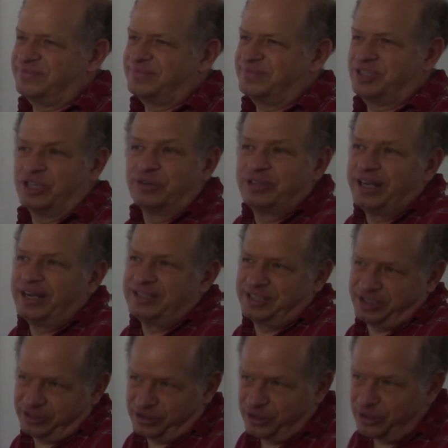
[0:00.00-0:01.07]
So the
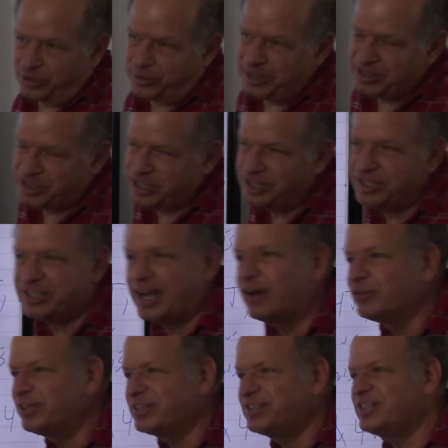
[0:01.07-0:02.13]
answer to your question is
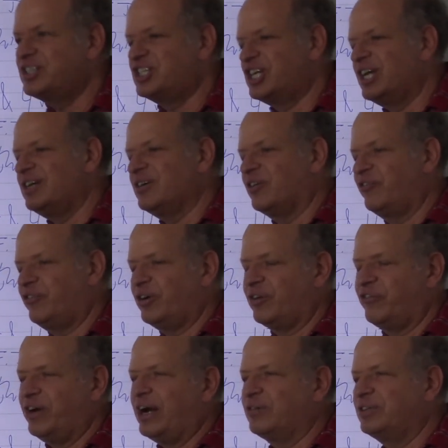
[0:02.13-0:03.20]
how does it change?
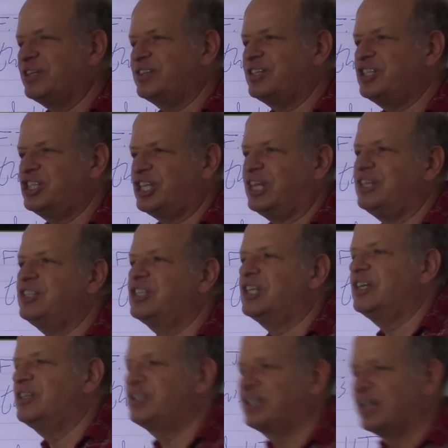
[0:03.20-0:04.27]
Of how does it change
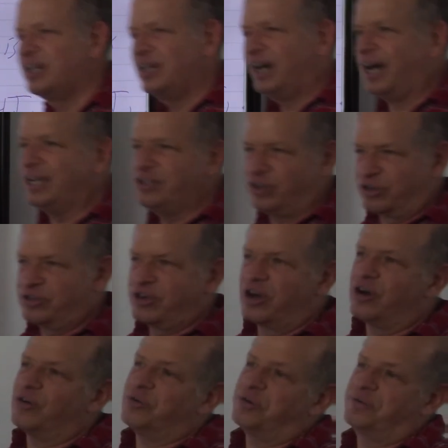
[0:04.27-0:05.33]
is I don't
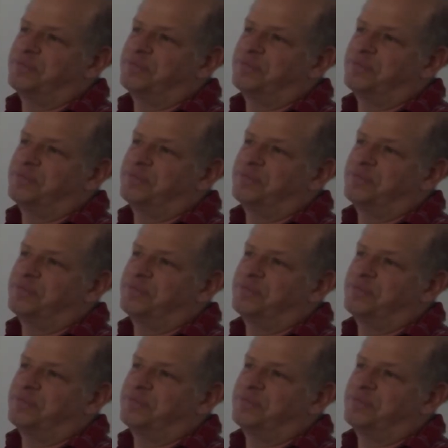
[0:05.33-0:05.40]
know.